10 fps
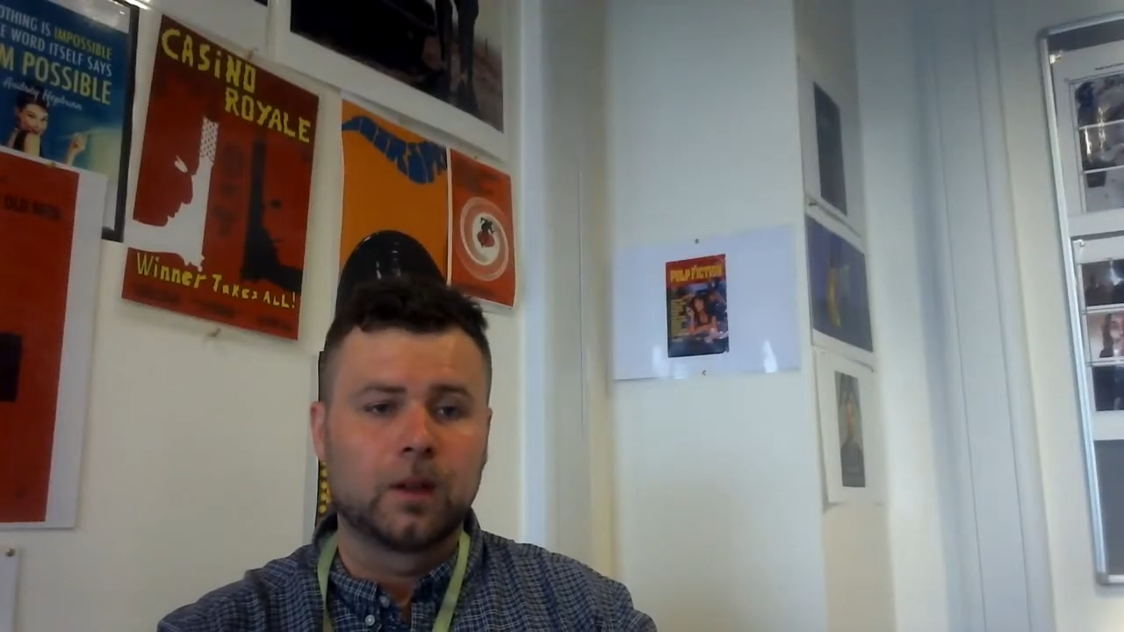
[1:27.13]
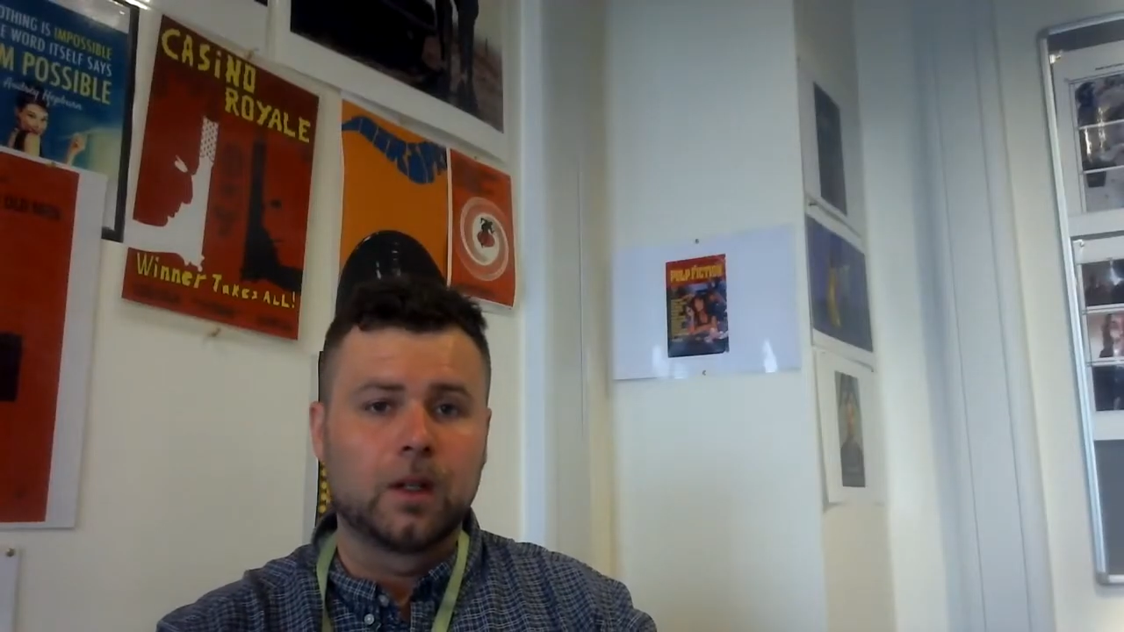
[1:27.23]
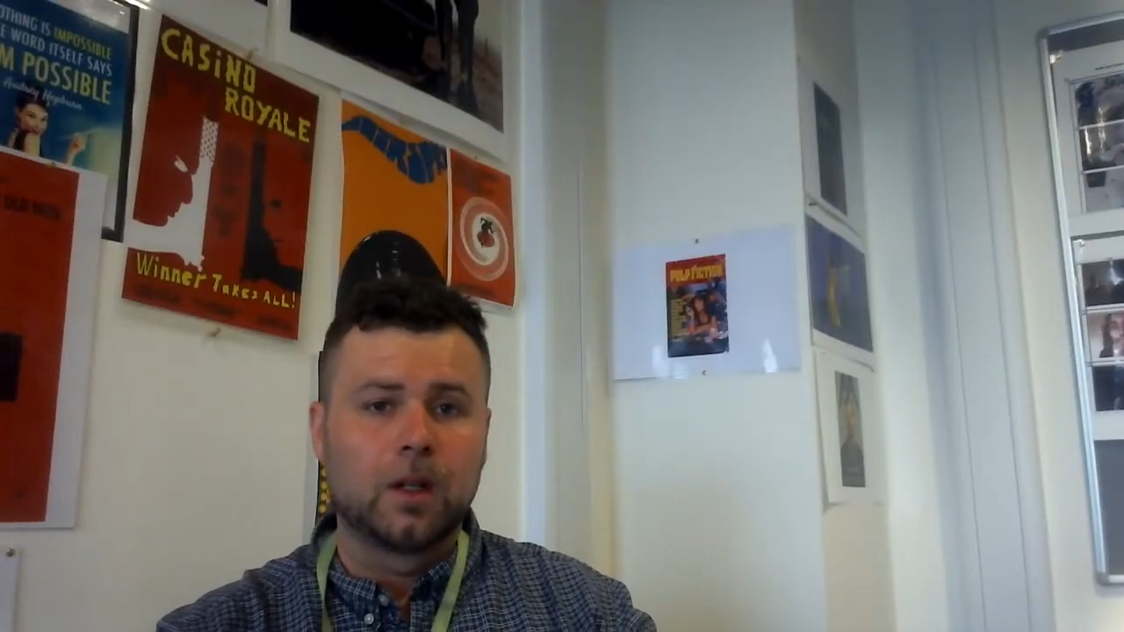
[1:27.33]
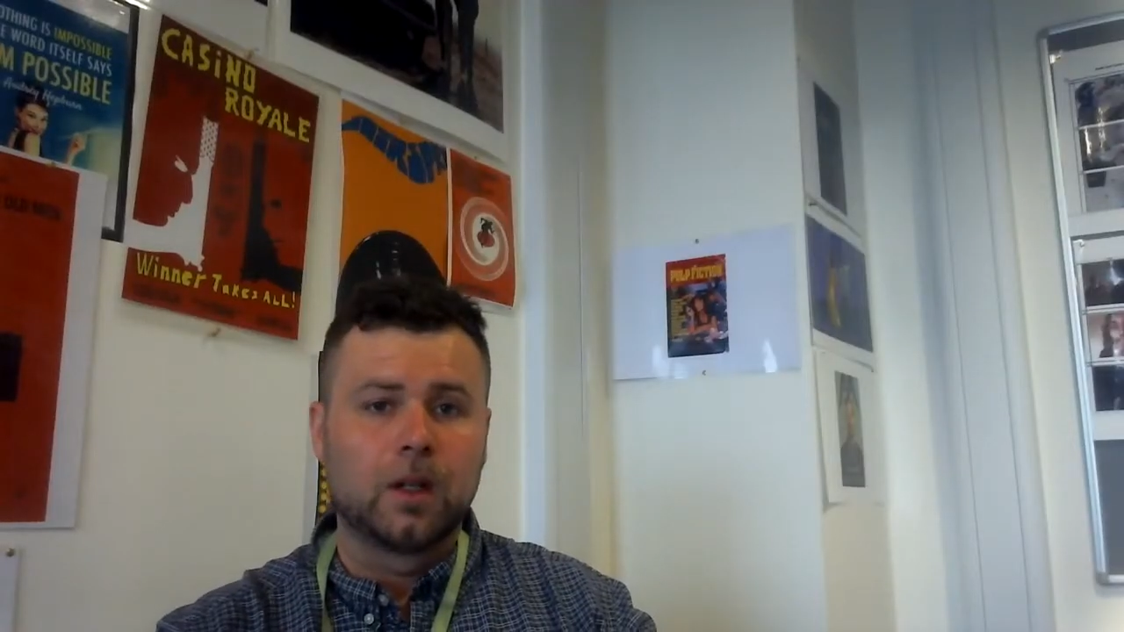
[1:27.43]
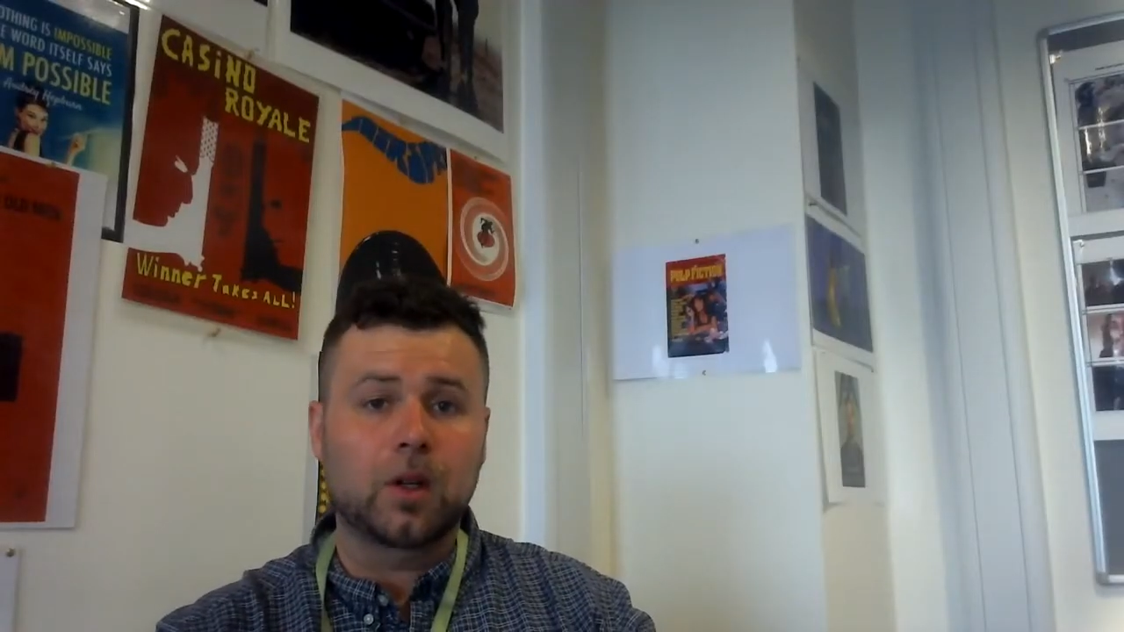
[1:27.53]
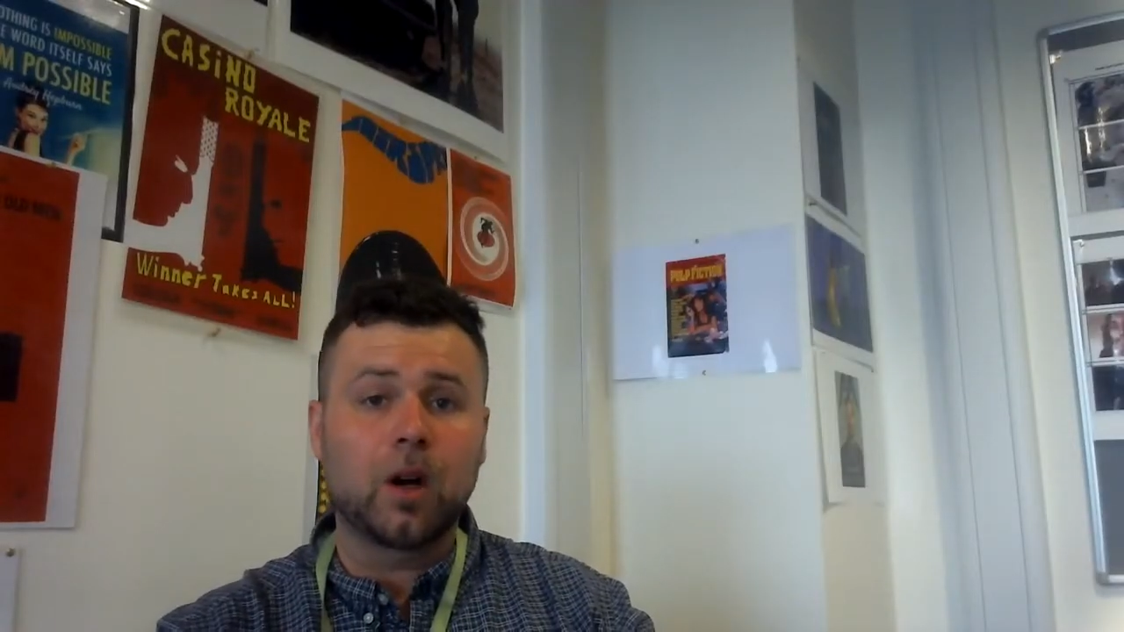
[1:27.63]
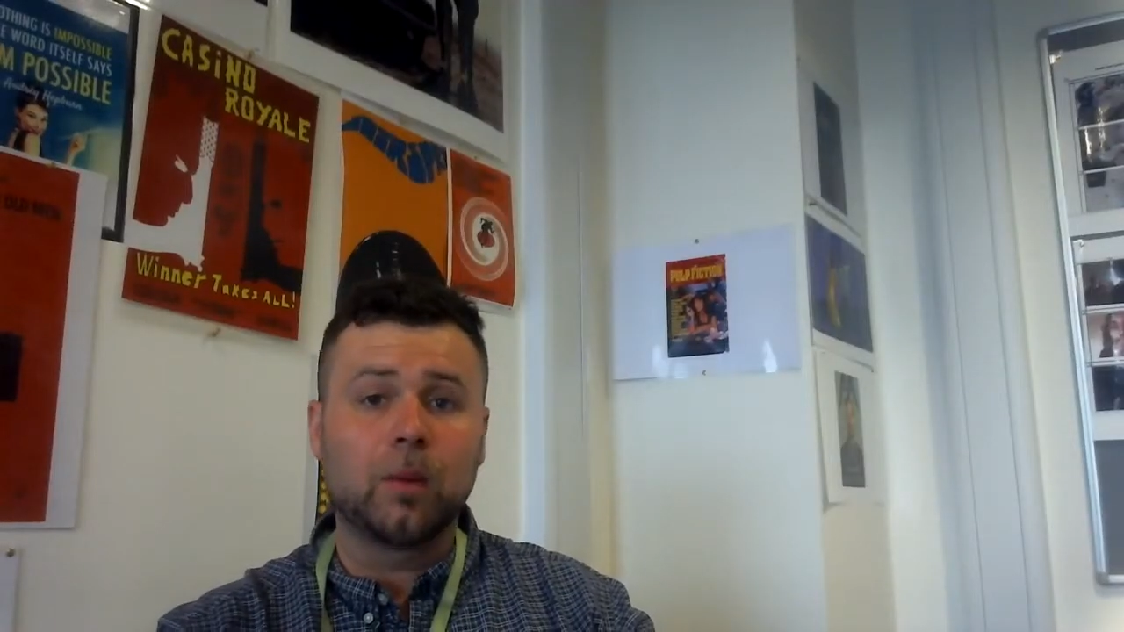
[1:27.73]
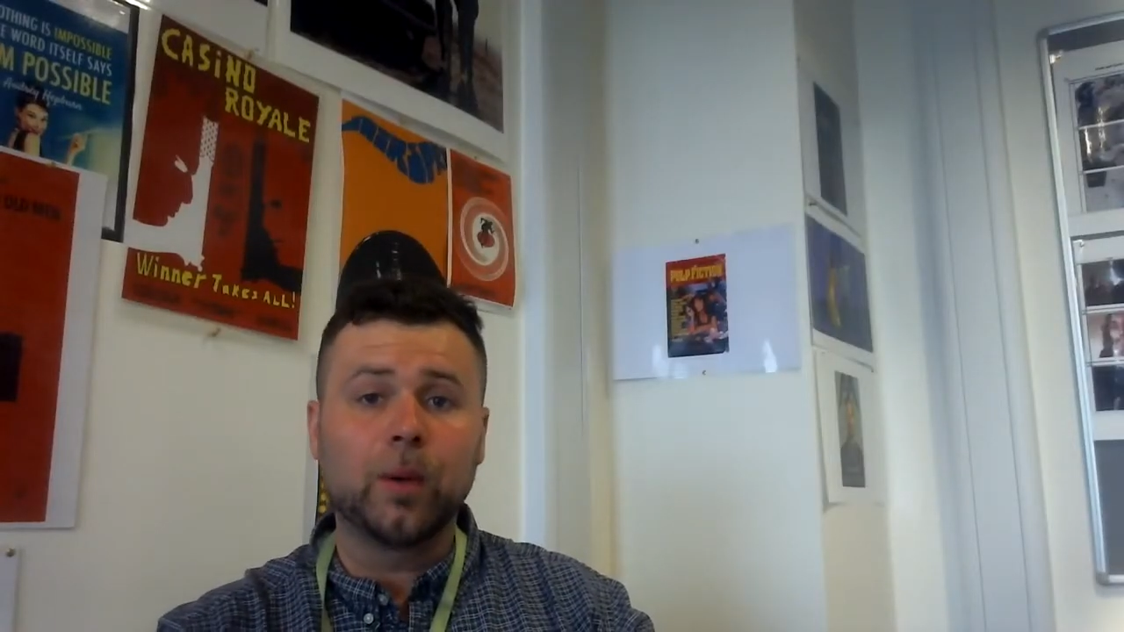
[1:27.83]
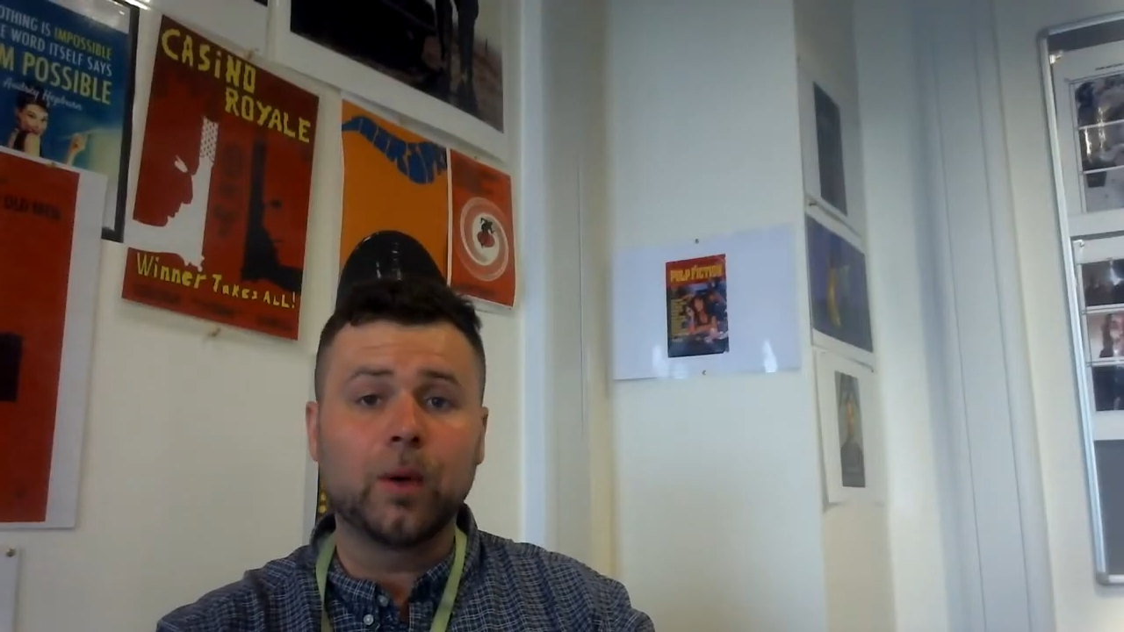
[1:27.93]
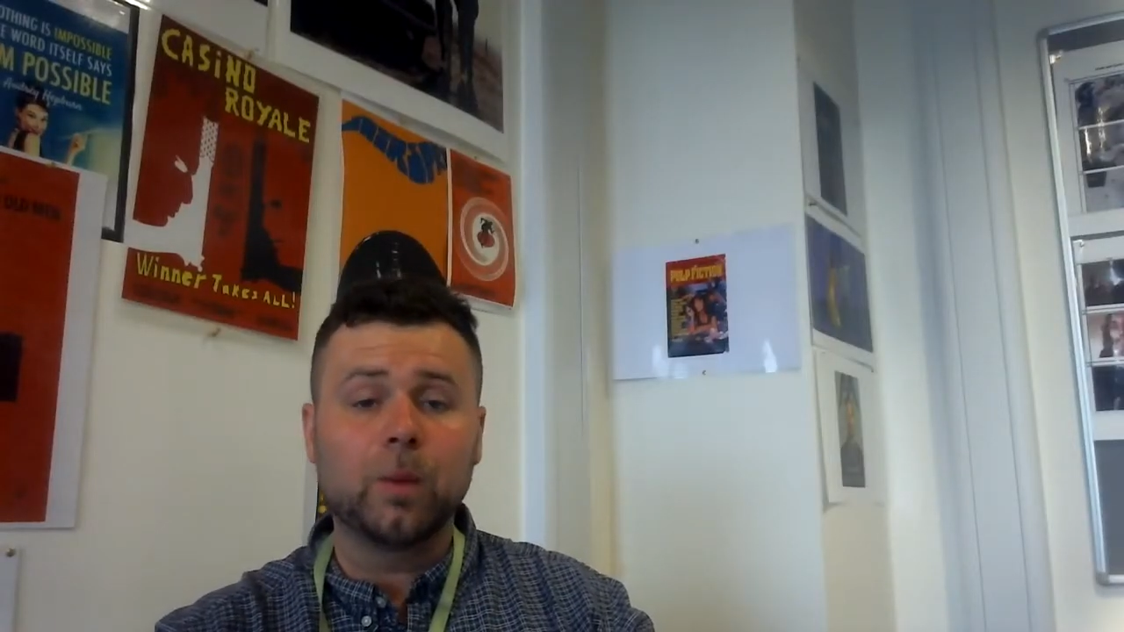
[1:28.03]
So
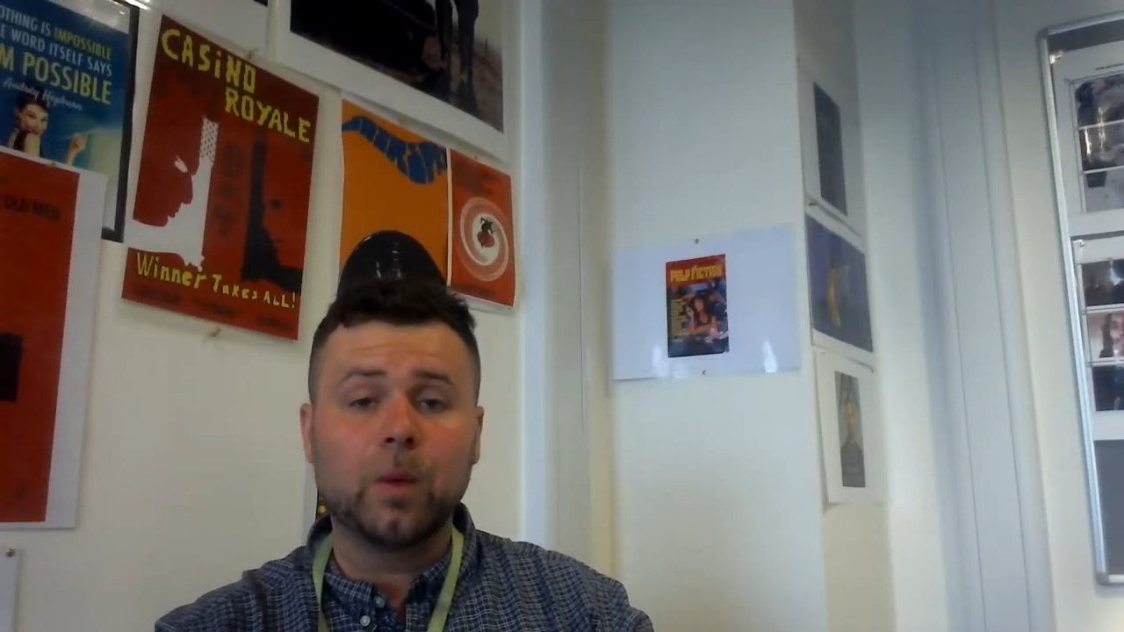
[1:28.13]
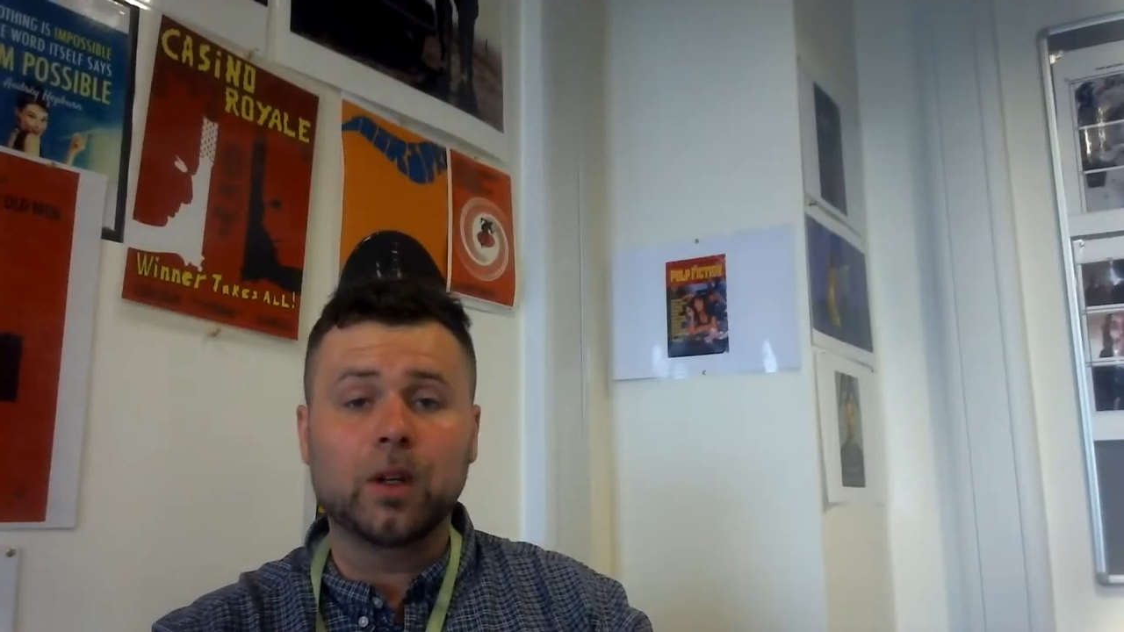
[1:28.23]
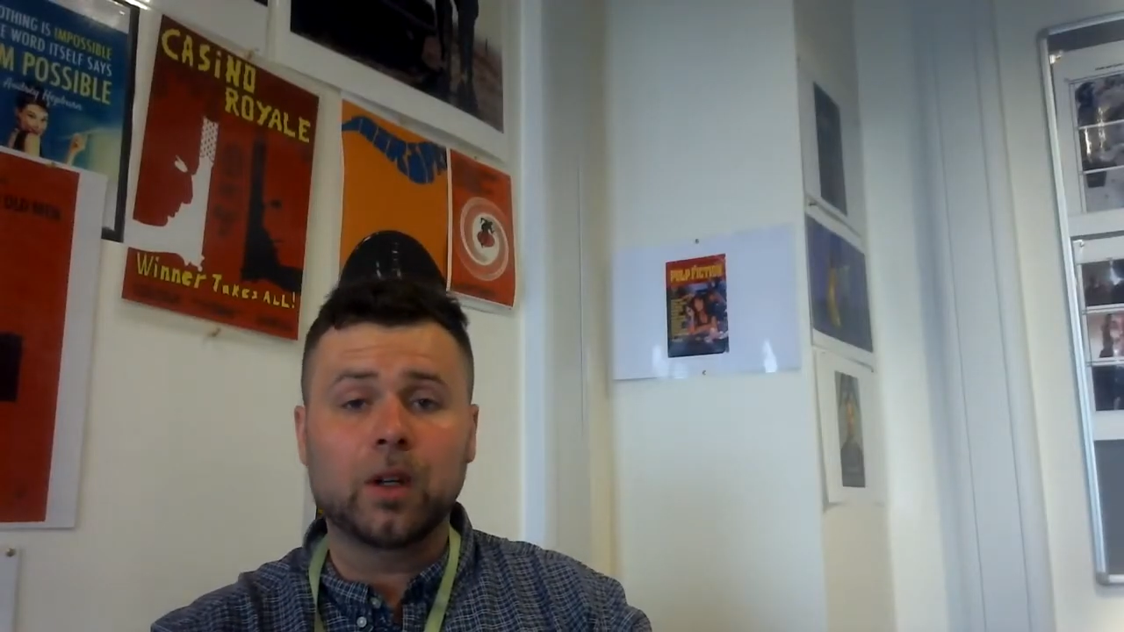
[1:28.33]
Component 1 and